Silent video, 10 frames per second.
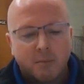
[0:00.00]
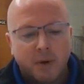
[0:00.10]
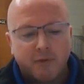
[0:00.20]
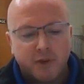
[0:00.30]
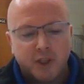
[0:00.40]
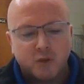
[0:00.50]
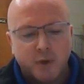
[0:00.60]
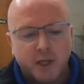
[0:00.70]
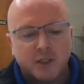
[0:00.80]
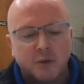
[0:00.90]
But for this
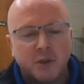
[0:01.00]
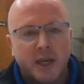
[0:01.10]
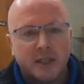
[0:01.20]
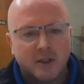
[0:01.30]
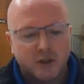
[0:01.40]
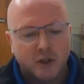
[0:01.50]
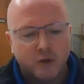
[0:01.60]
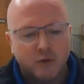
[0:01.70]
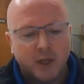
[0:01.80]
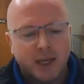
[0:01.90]
week, she would like to
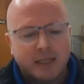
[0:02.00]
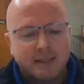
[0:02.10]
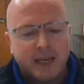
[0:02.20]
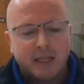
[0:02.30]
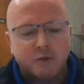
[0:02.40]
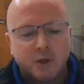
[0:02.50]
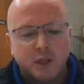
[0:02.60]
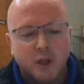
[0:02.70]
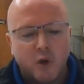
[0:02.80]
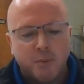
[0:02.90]
choose
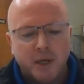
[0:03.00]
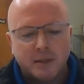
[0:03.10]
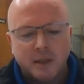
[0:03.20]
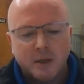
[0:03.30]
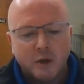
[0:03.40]
Exadrian Lopez,